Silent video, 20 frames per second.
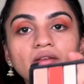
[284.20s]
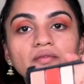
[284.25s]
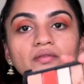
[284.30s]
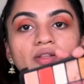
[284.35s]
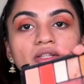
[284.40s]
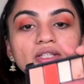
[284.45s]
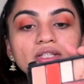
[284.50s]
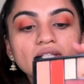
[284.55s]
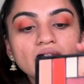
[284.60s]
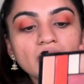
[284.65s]
with
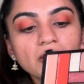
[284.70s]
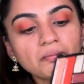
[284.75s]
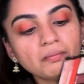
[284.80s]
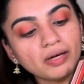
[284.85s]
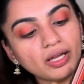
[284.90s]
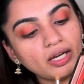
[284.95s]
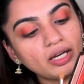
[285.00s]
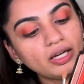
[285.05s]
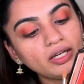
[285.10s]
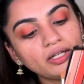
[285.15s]
the same
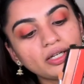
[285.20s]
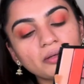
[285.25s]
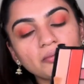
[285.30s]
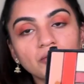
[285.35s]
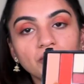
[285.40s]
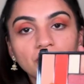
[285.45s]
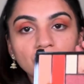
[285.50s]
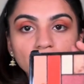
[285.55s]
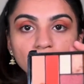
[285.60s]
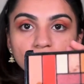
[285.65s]
palette, I'm
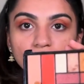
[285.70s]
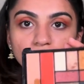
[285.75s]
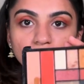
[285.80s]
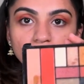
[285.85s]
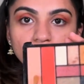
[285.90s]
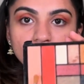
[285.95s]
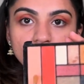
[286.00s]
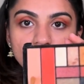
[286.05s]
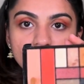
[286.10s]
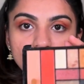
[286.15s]
gonna go
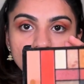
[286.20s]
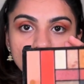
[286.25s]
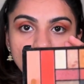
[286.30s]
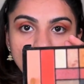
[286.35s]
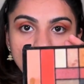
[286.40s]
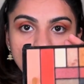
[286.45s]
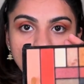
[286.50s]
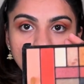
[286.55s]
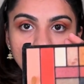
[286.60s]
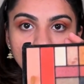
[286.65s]
with this
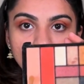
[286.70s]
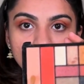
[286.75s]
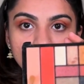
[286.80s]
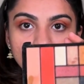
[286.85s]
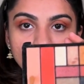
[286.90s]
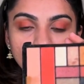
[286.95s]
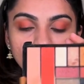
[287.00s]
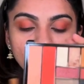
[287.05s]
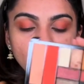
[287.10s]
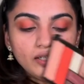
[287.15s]
light
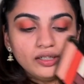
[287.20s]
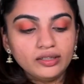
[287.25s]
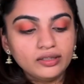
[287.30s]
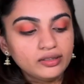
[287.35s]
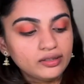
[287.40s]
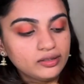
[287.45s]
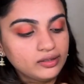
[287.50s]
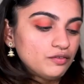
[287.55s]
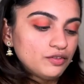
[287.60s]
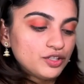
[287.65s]
shade,
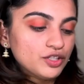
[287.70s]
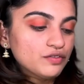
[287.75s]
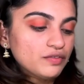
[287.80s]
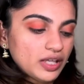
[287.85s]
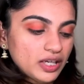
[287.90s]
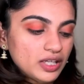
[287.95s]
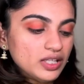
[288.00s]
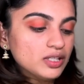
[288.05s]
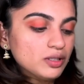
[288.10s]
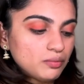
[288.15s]
which is
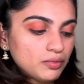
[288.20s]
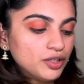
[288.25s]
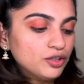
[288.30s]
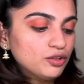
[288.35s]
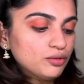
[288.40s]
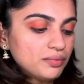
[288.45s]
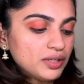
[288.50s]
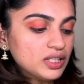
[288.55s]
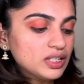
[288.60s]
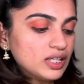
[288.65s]
very similar to
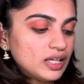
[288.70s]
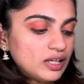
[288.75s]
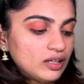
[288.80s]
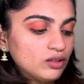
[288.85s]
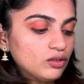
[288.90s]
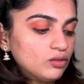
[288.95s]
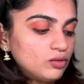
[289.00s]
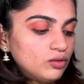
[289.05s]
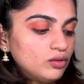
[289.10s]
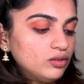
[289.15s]
my skin
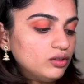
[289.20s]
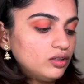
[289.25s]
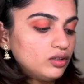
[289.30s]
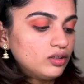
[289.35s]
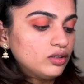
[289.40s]
tone,